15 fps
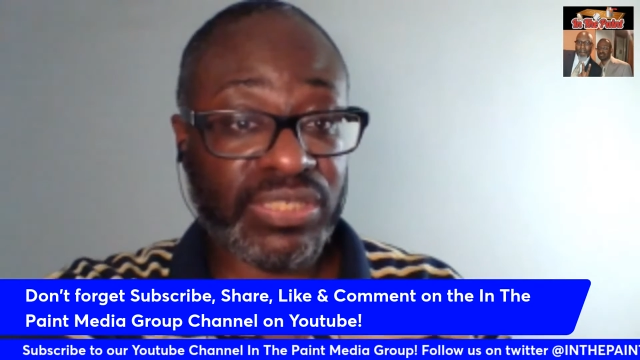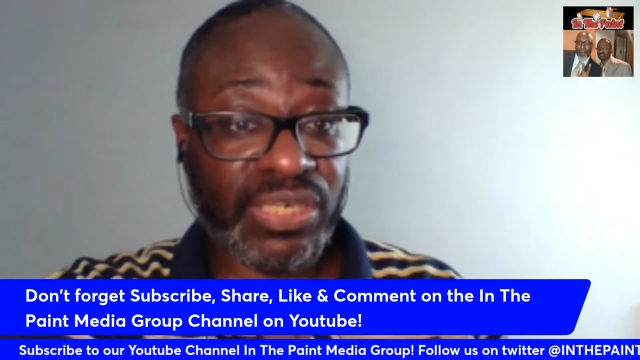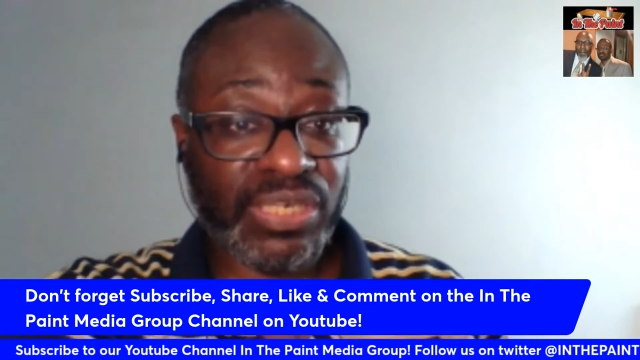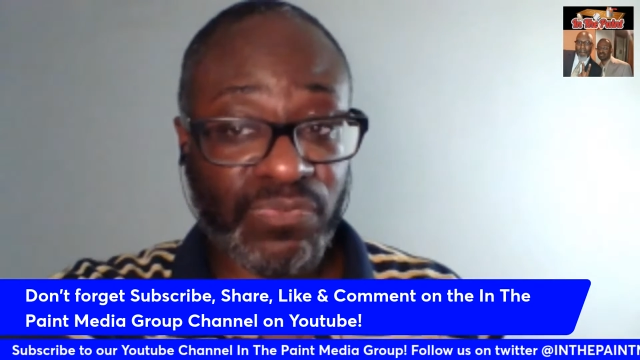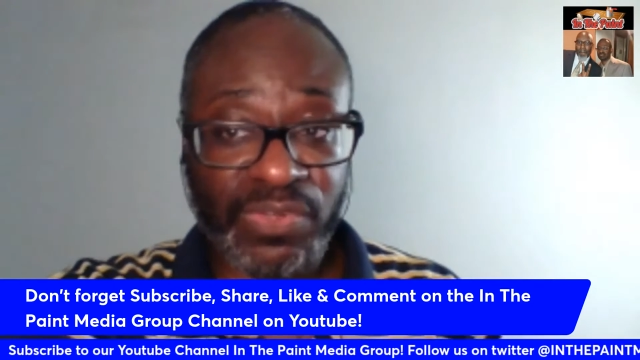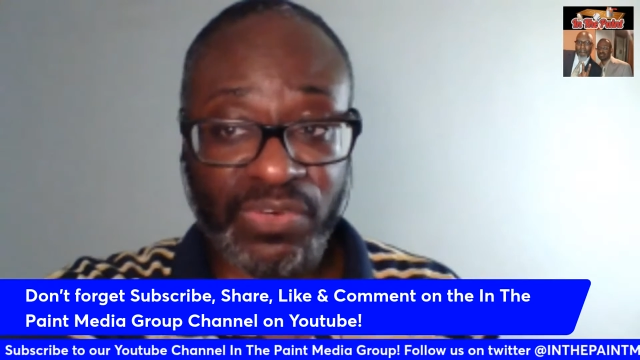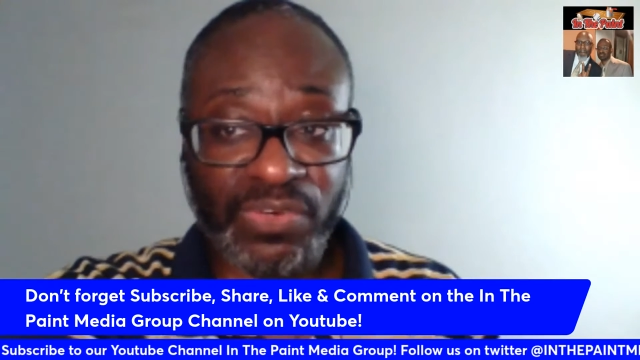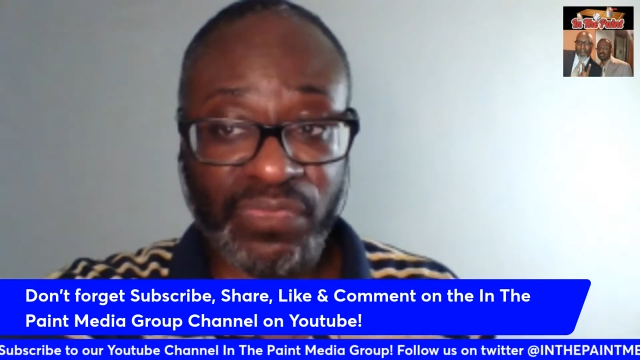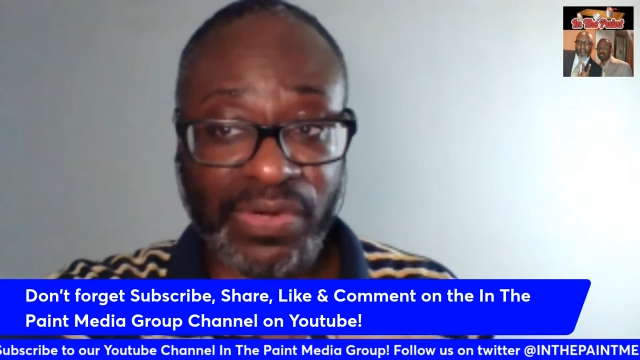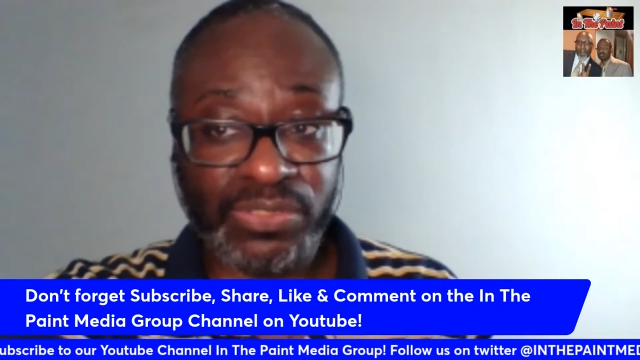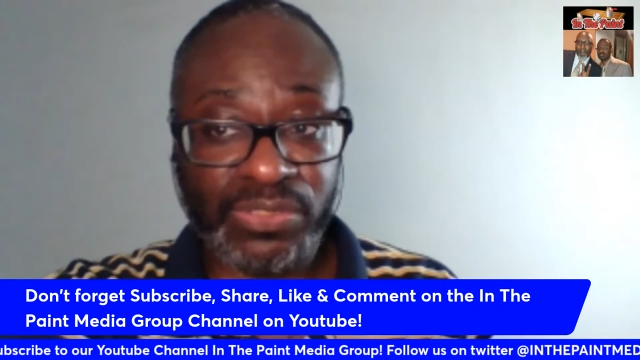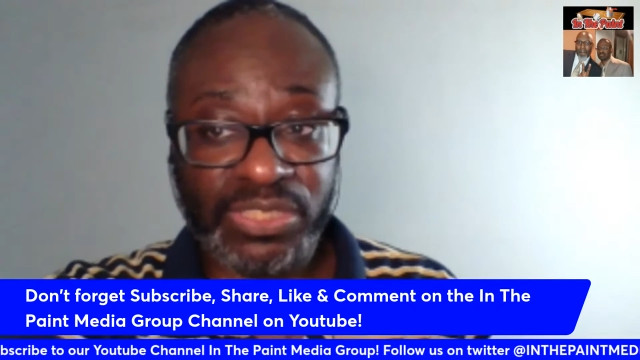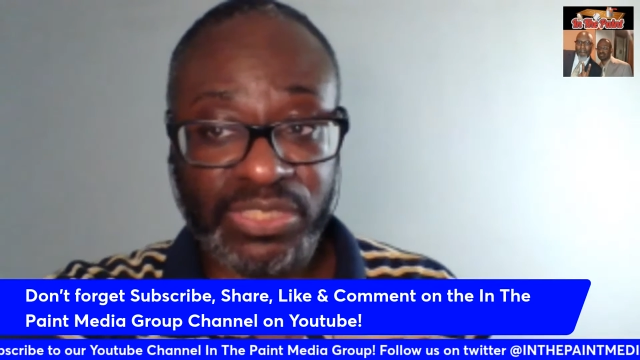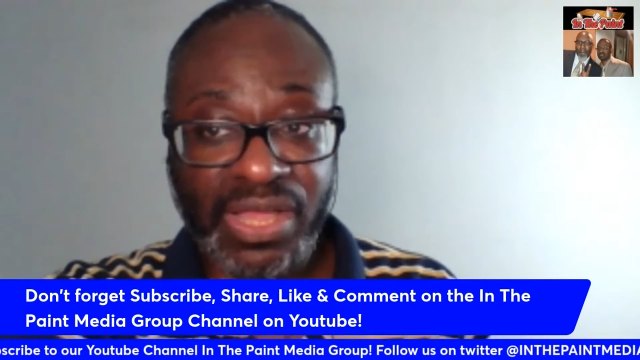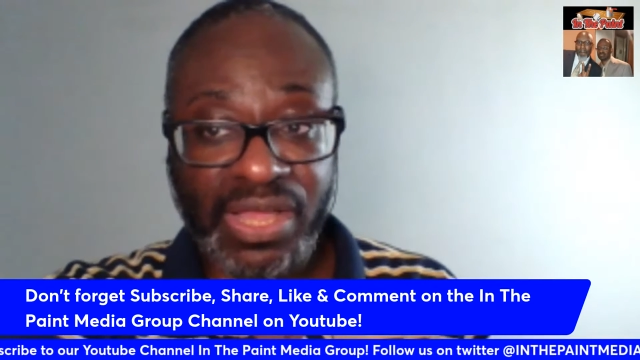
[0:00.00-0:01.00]
Those
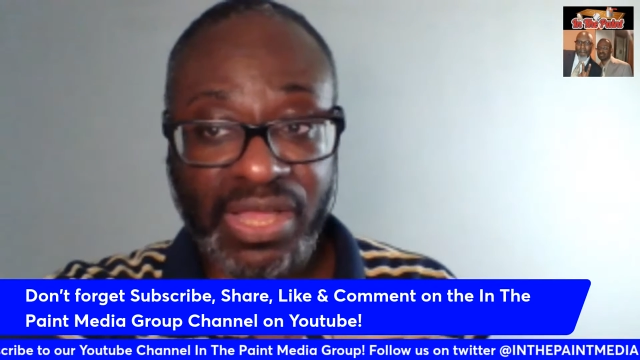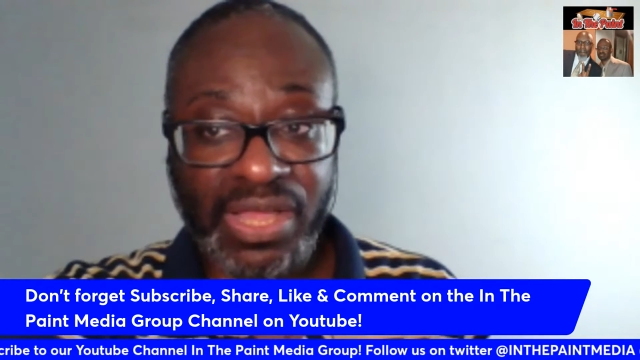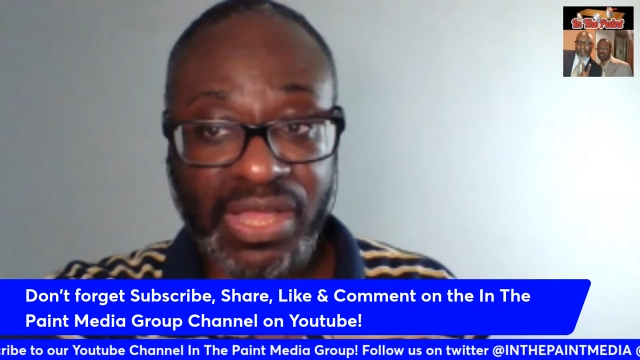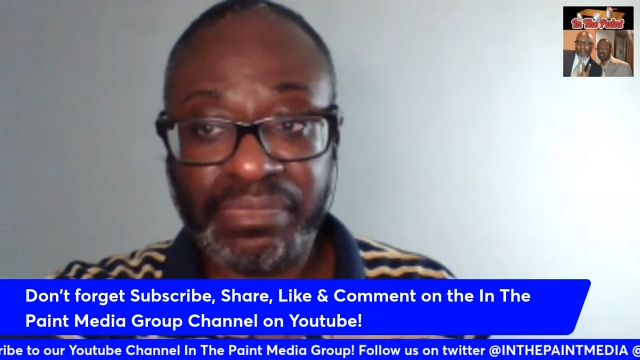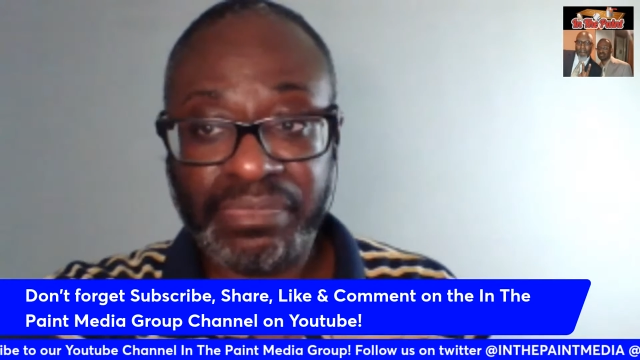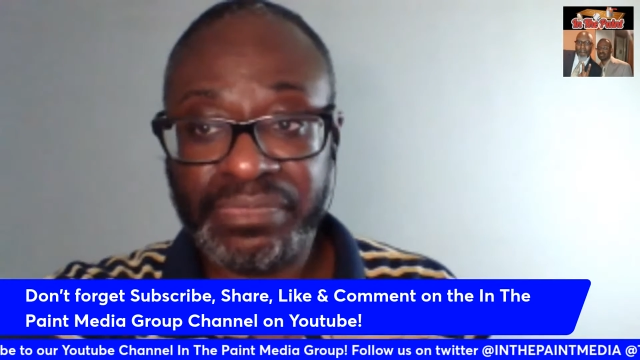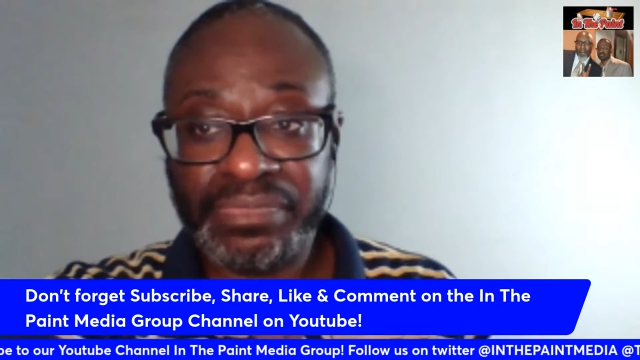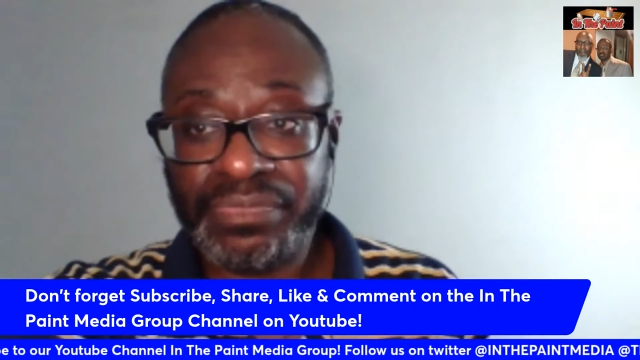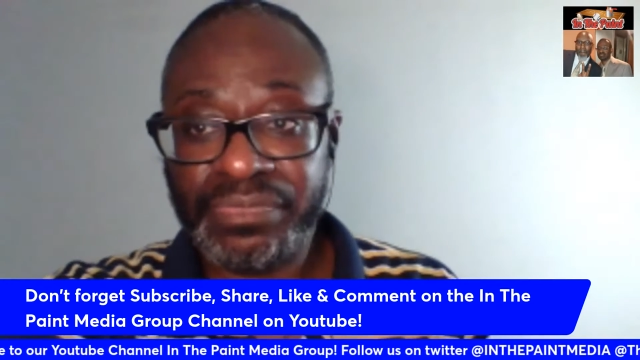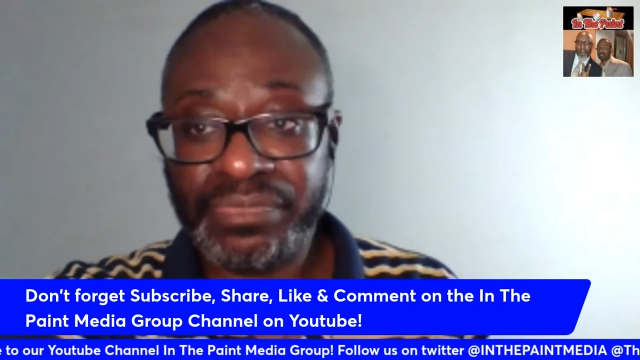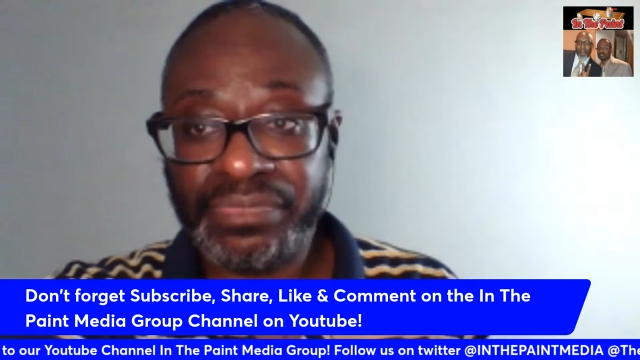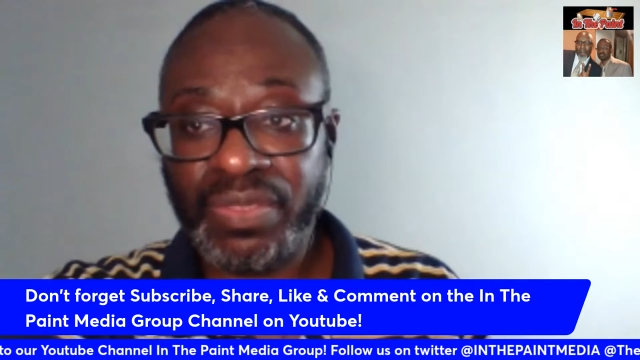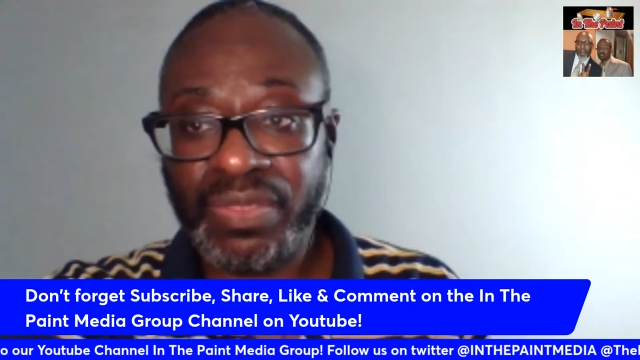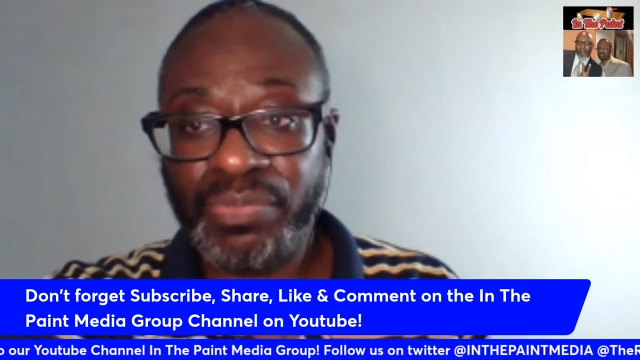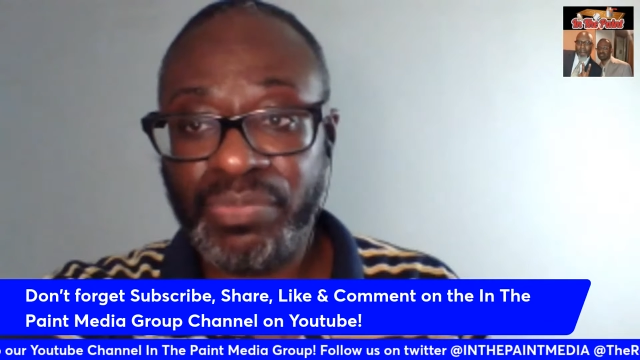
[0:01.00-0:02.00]
who are listening
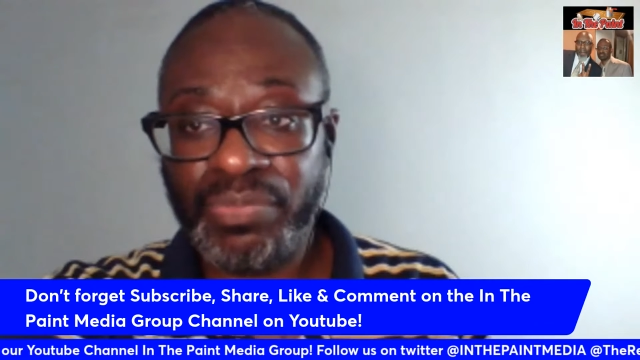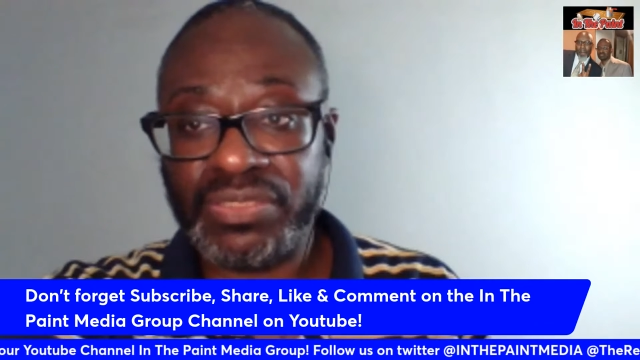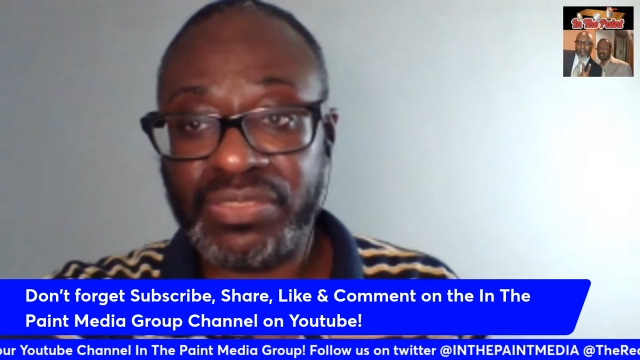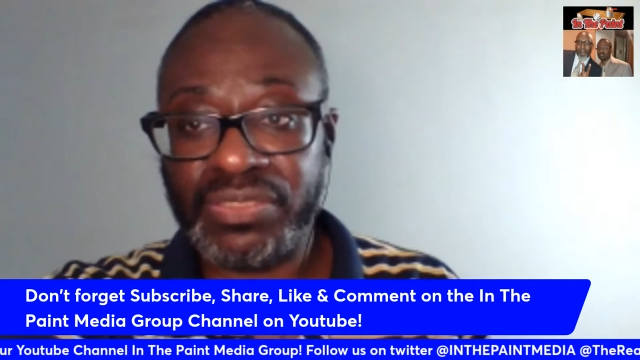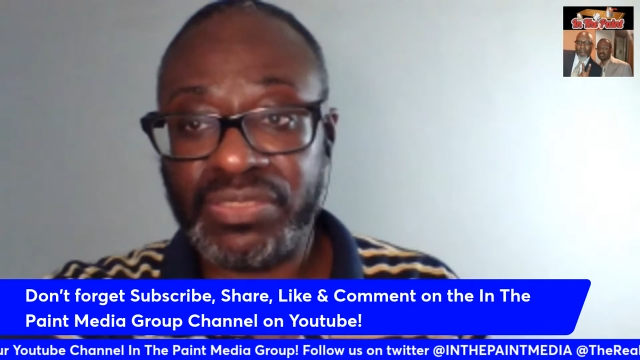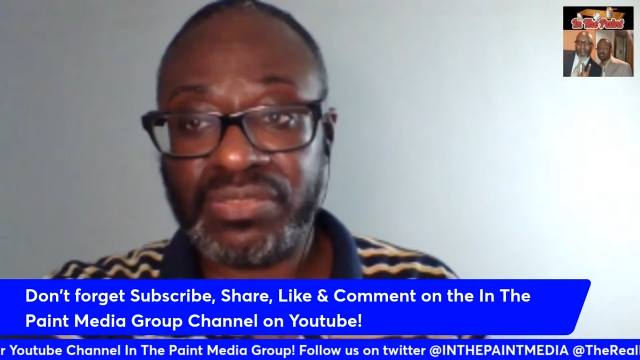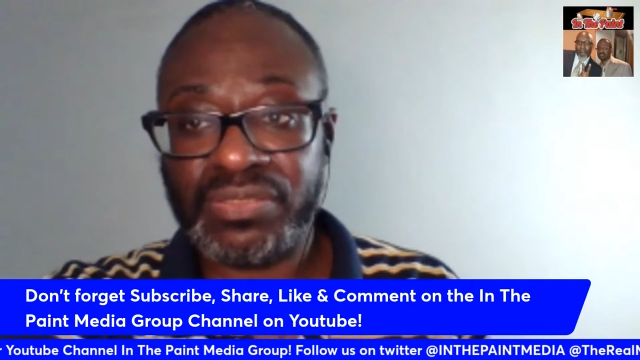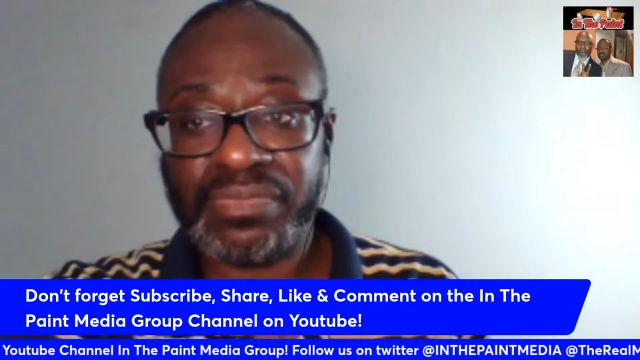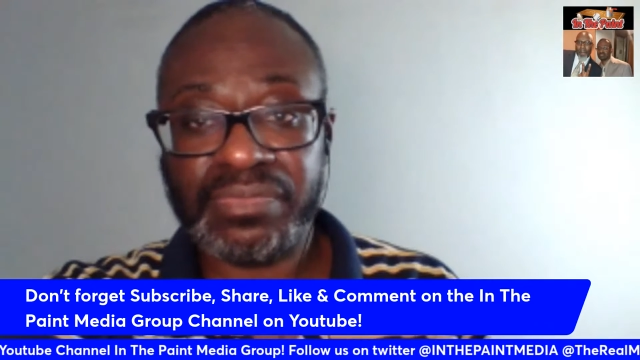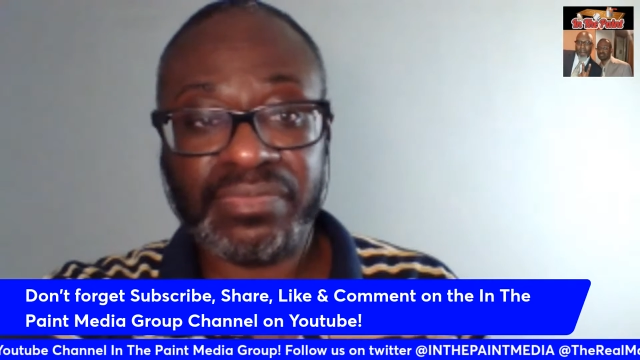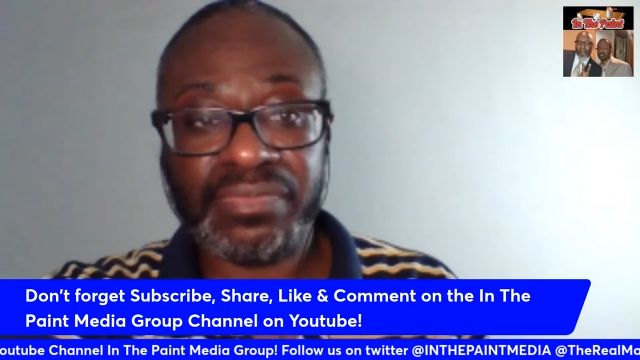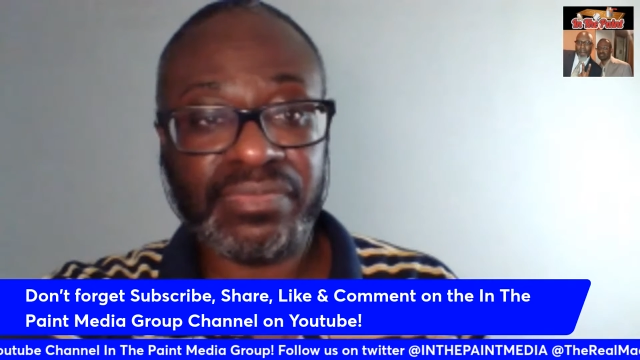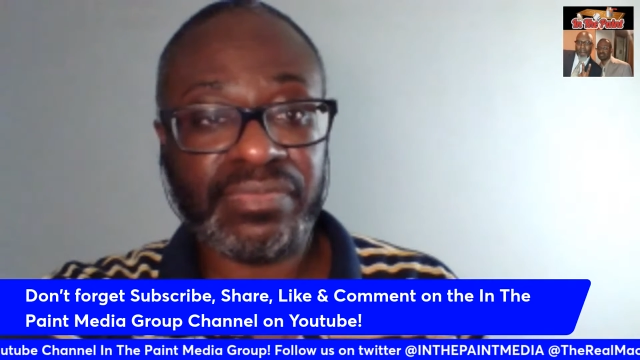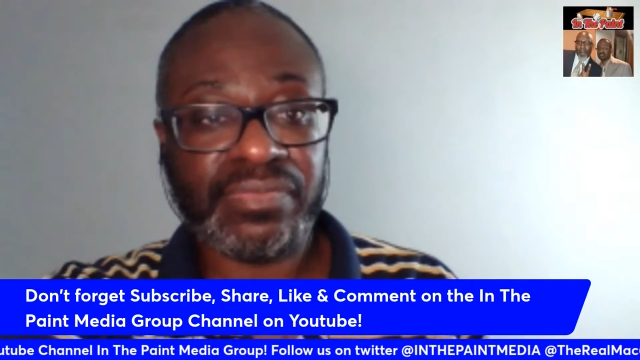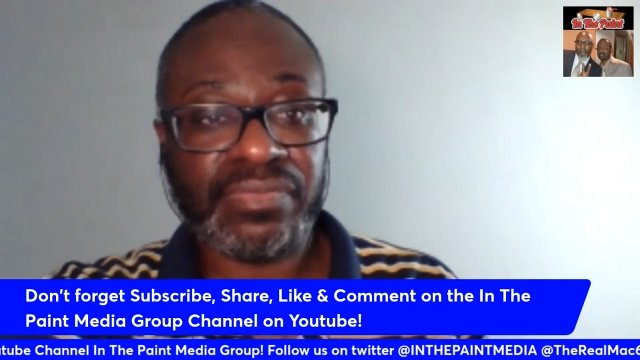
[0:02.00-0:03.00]
for the first
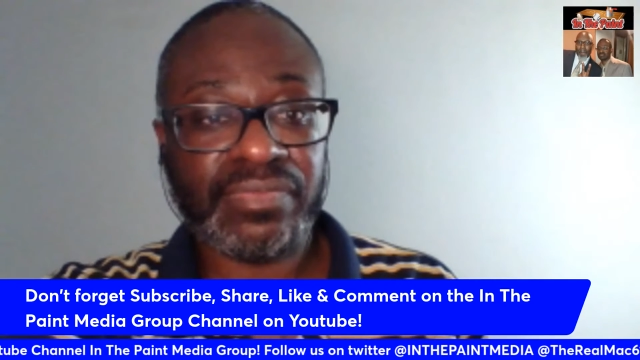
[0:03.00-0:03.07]
time,